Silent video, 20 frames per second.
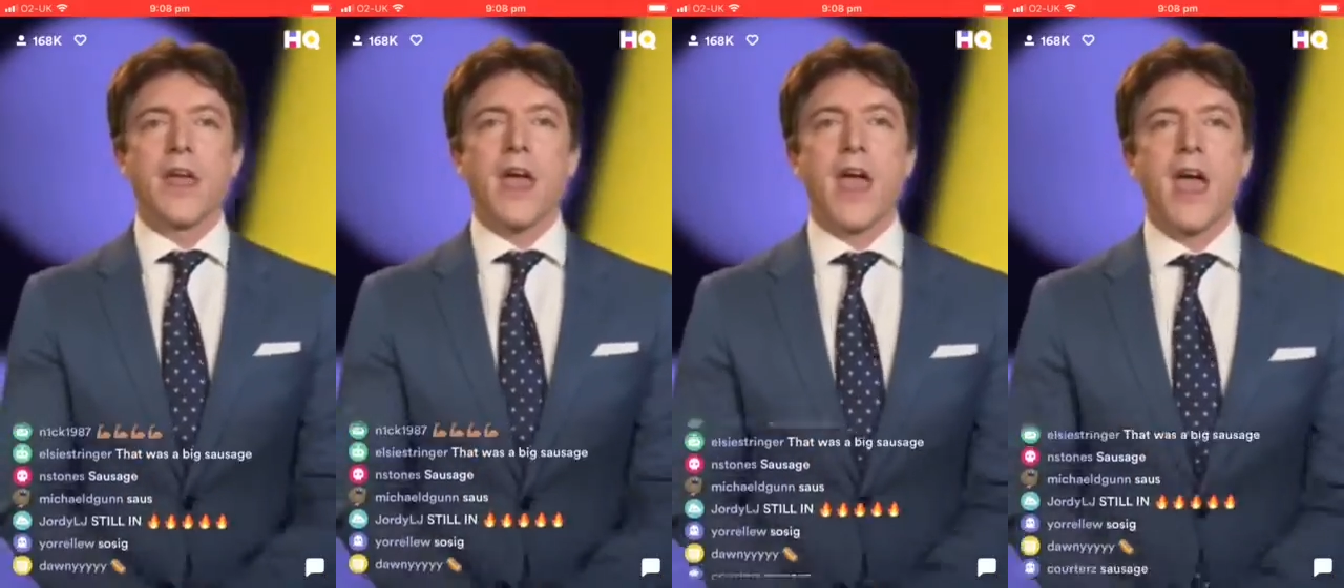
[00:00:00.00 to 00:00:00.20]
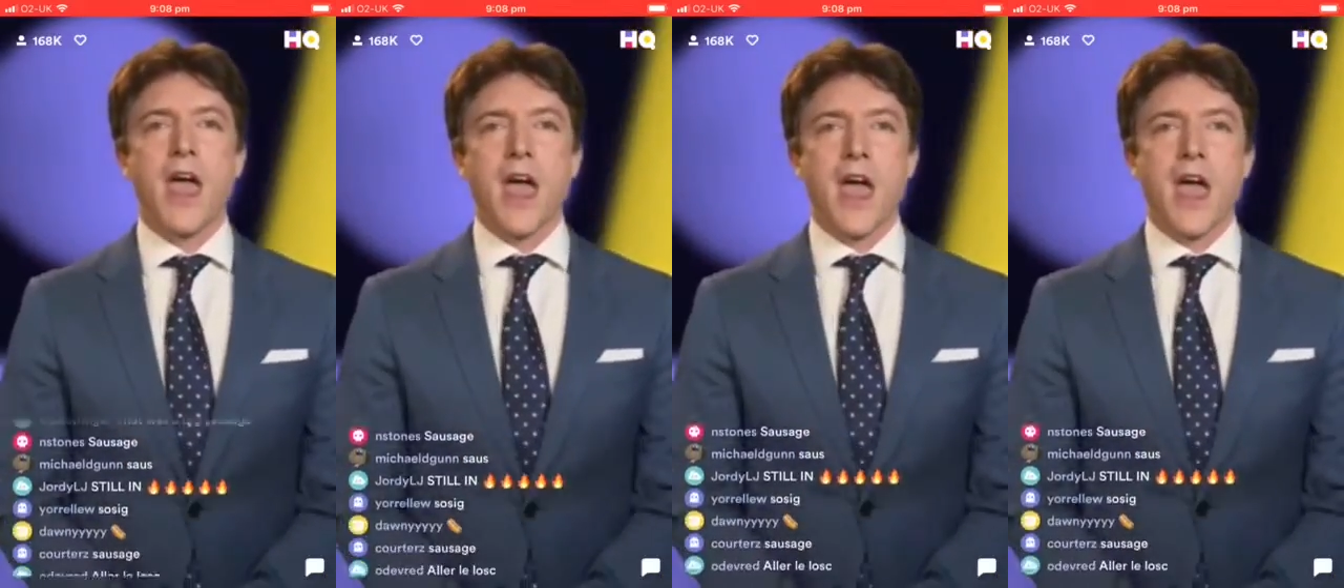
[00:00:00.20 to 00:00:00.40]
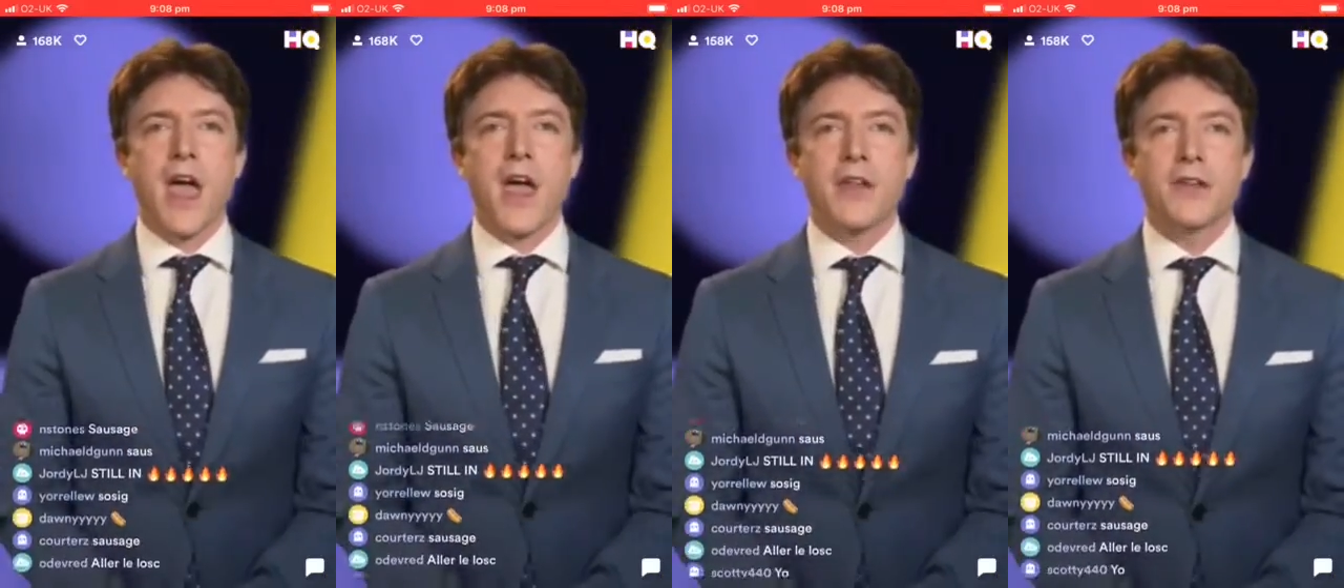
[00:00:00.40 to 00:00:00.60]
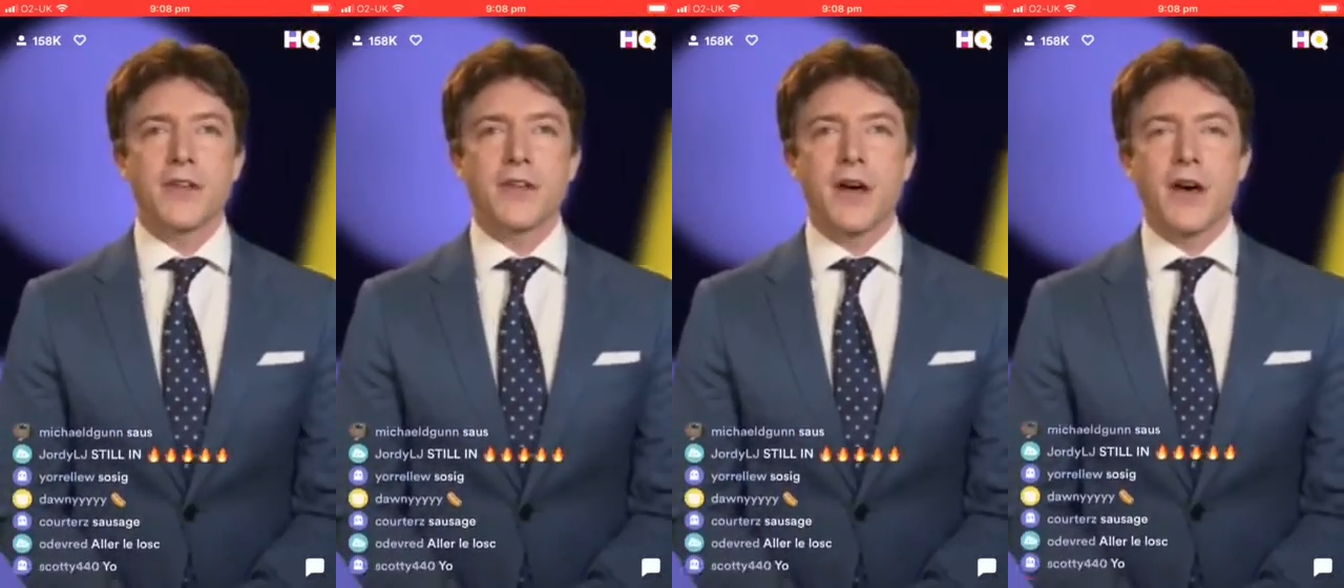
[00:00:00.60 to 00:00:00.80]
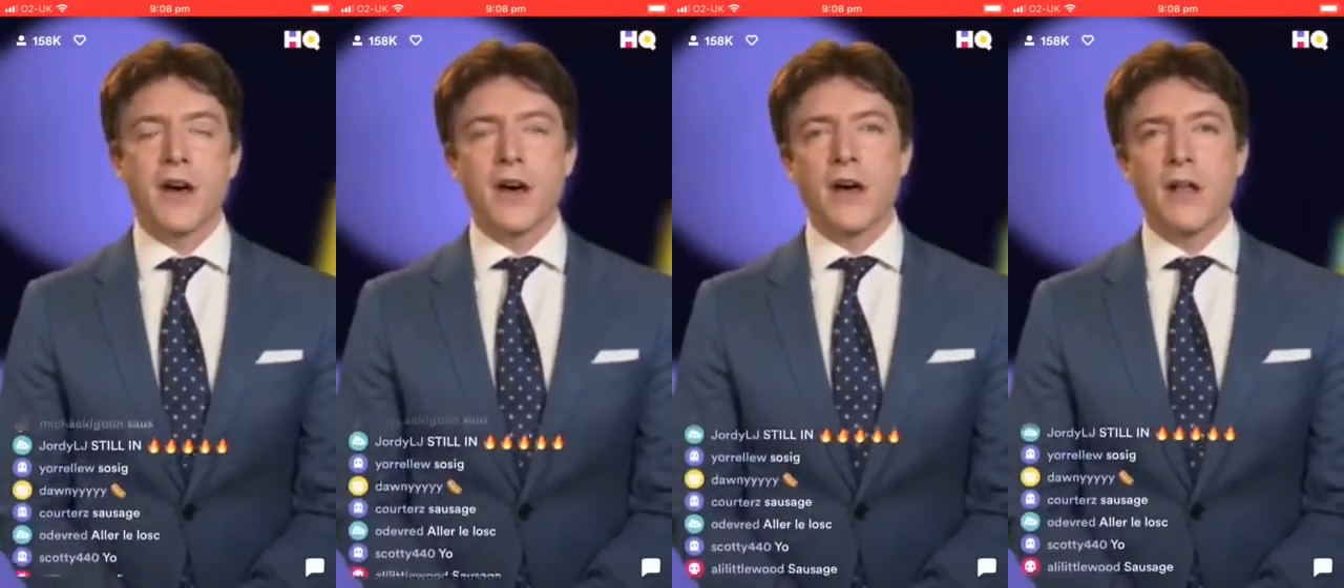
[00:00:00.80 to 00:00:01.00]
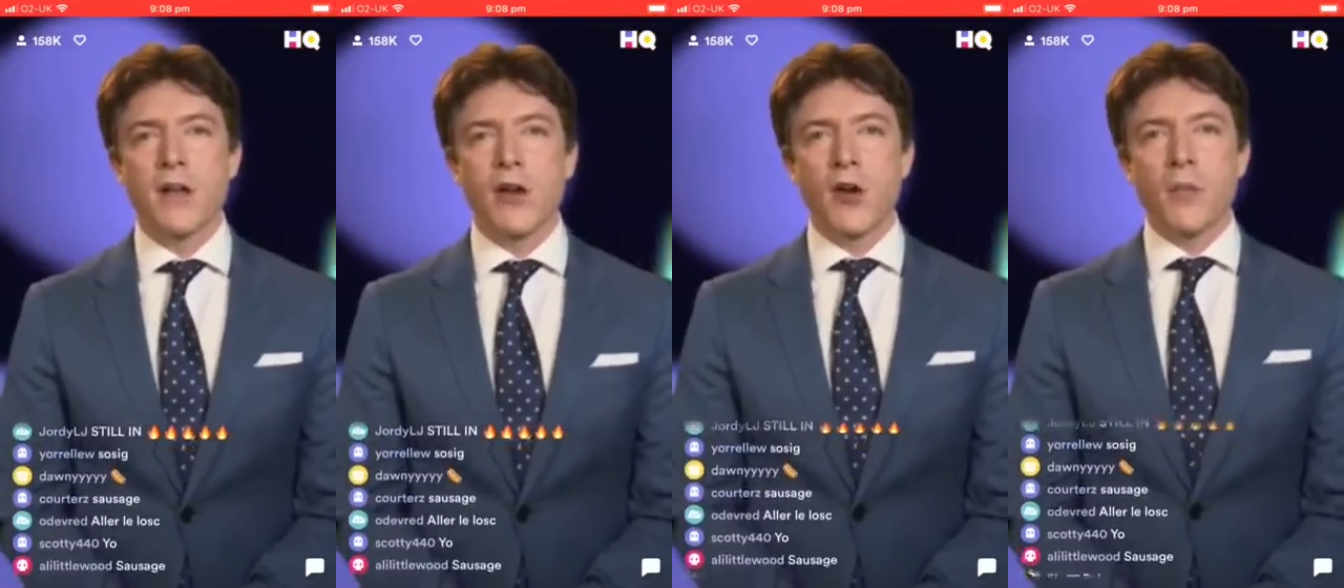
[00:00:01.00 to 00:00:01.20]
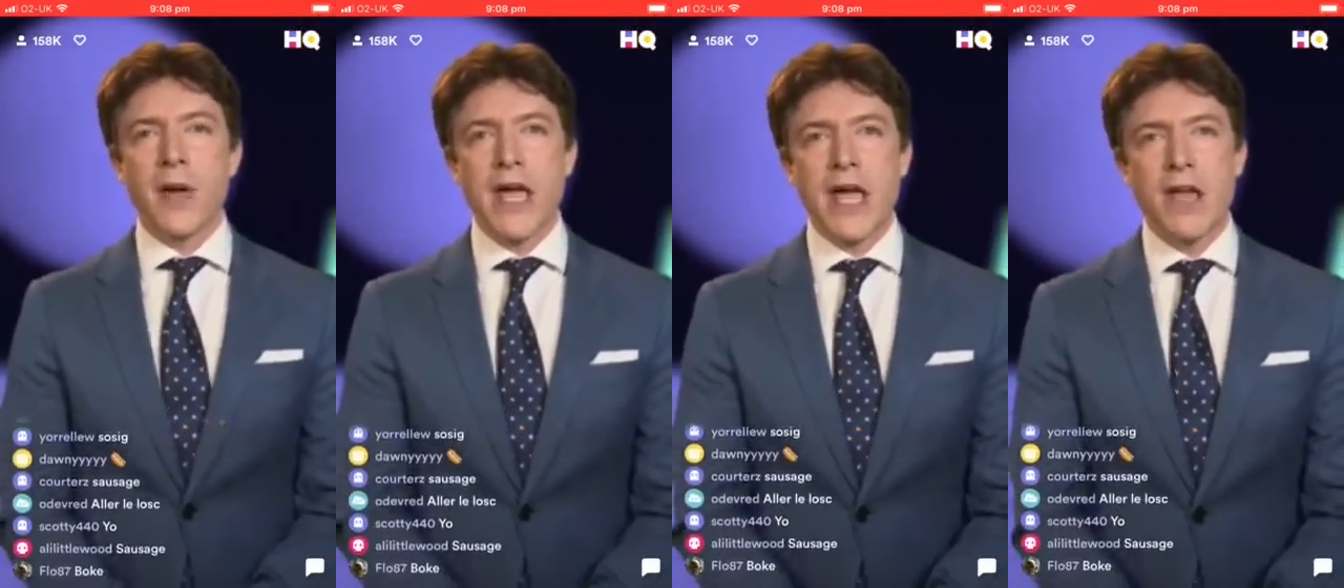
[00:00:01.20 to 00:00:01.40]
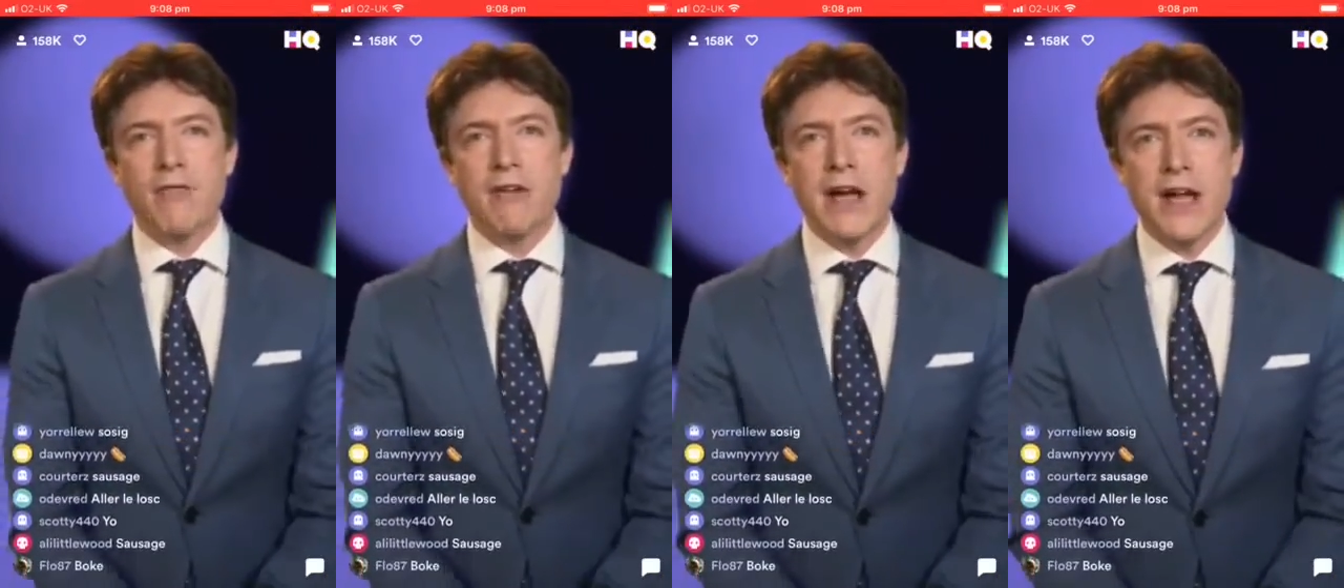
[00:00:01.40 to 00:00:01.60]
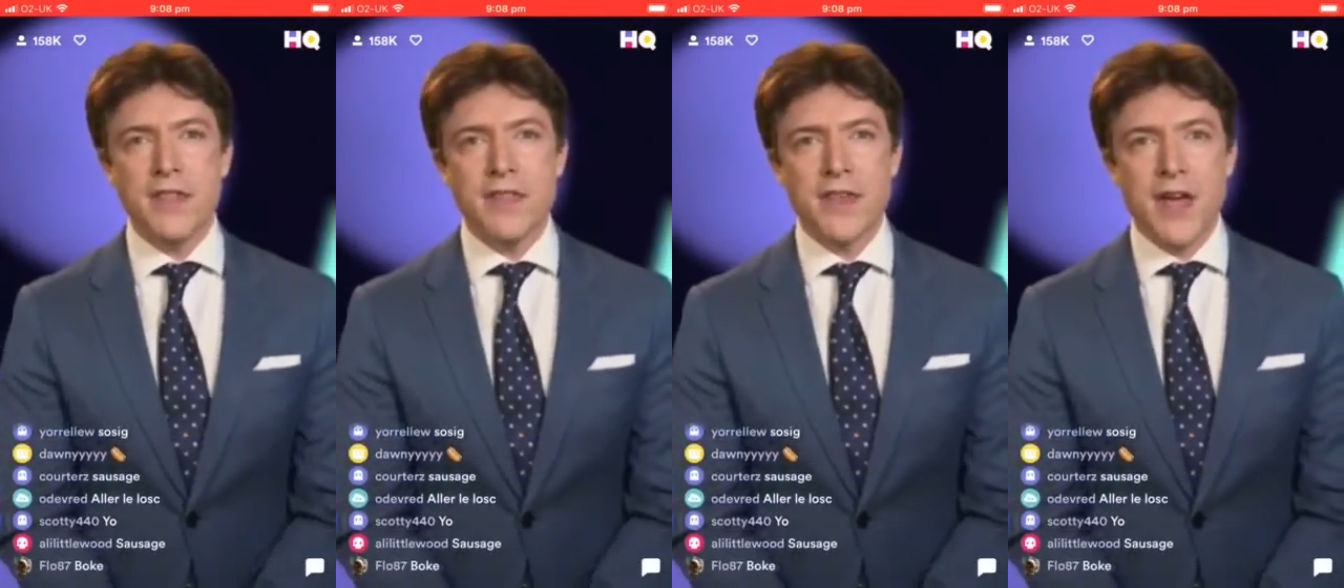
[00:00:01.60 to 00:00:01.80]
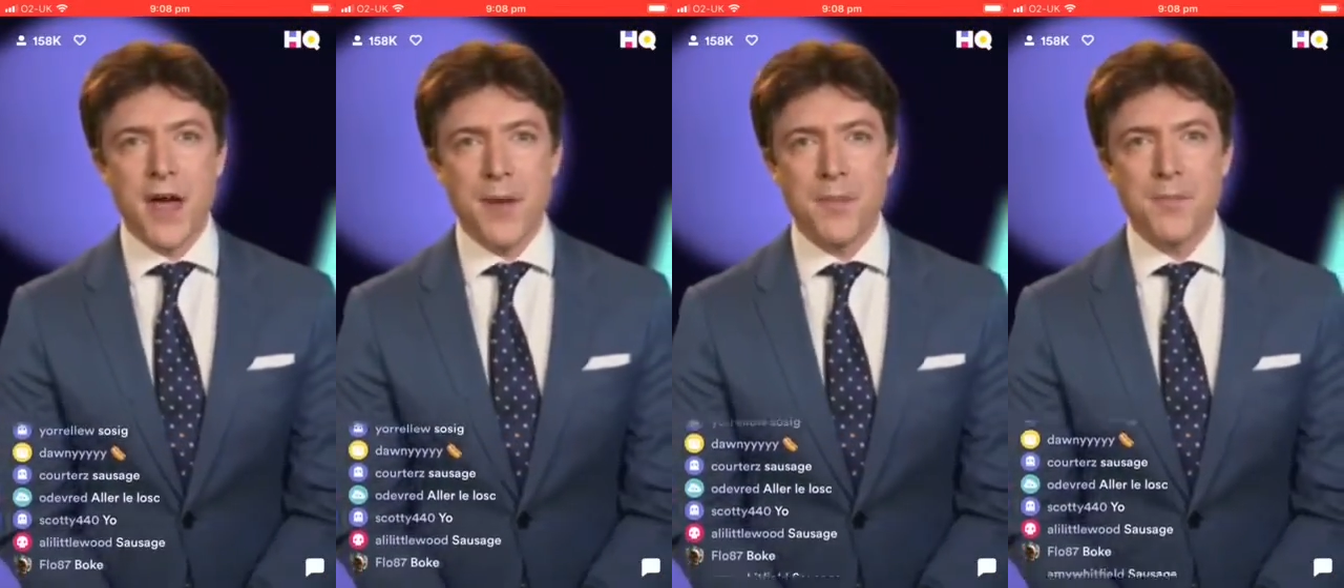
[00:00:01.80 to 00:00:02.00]
And long may he
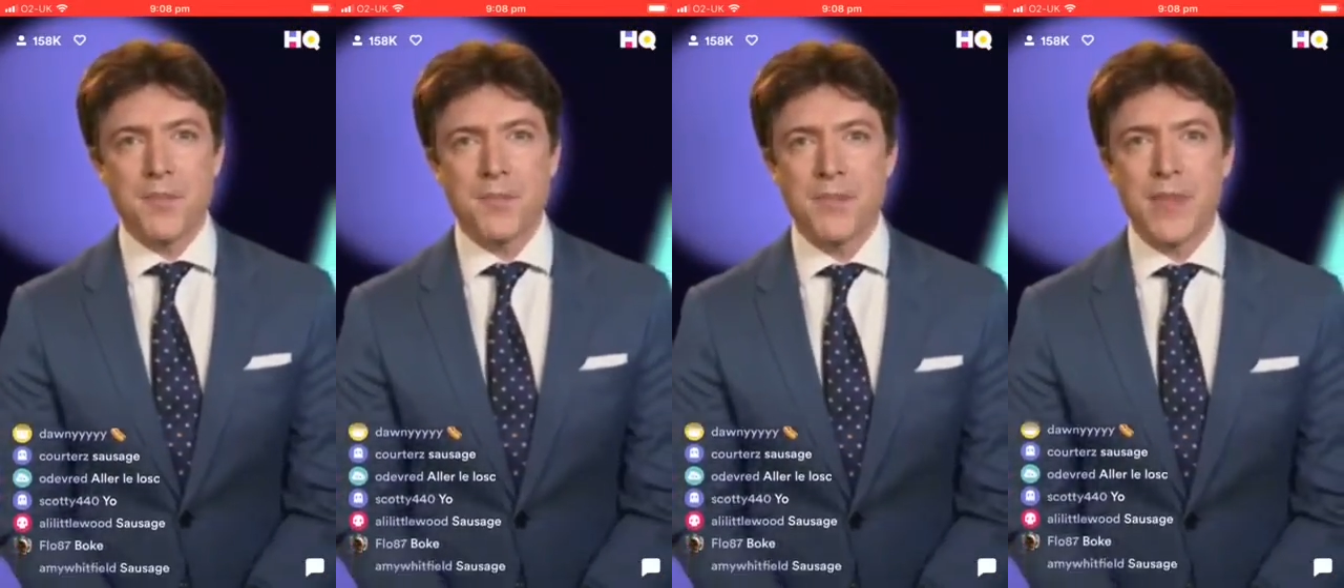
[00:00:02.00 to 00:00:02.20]
reign there.